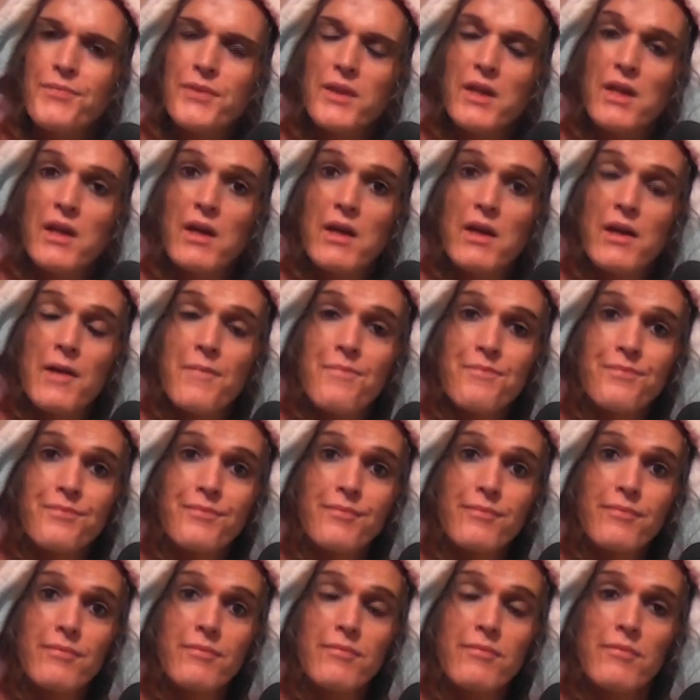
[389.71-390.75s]
Yeah.
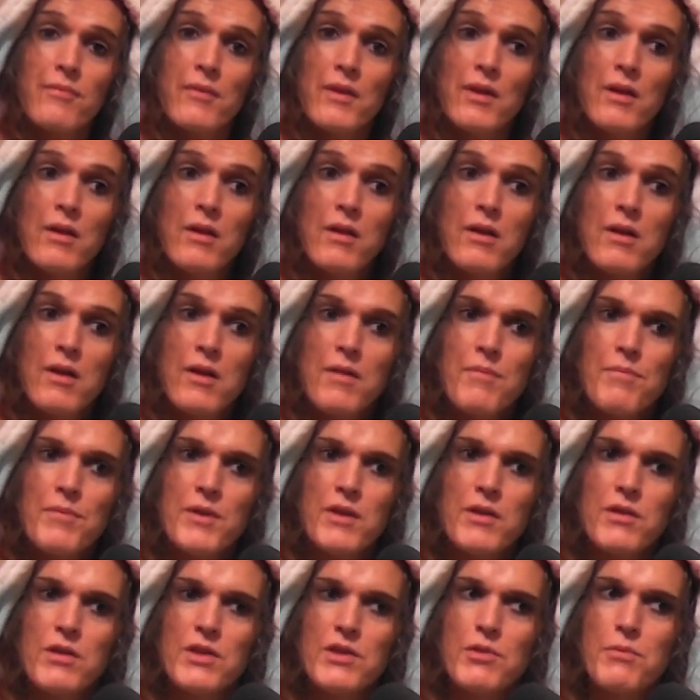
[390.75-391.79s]
It's